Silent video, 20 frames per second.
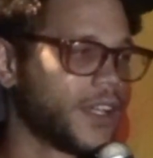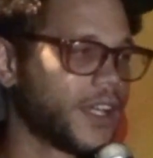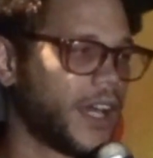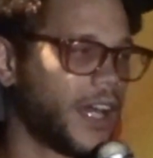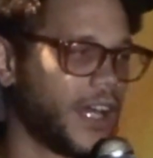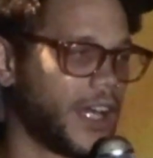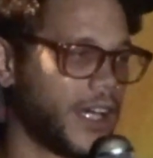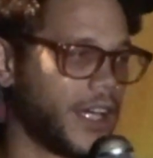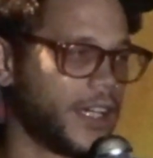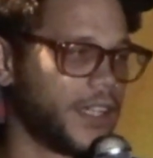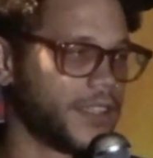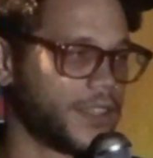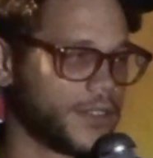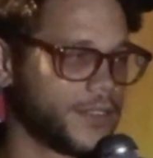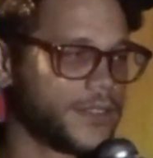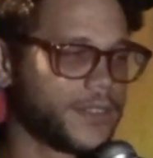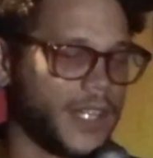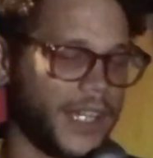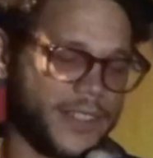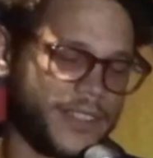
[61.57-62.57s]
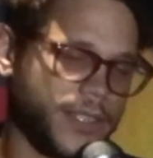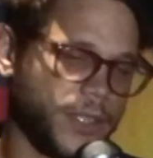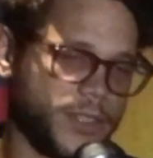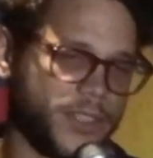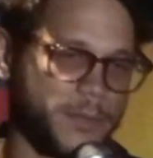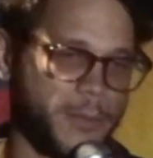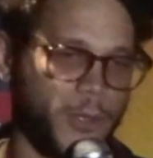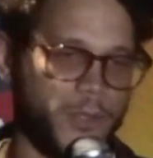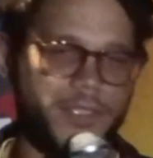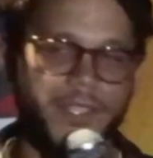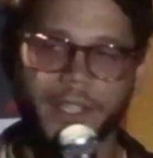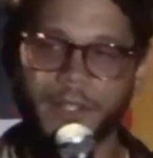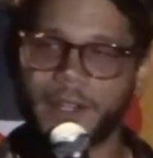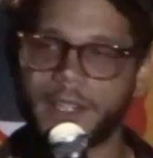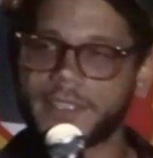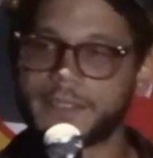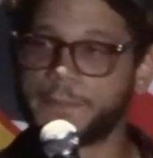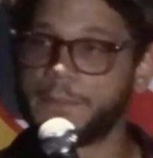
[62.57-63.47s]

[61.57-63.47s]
I still smoke cigarettes,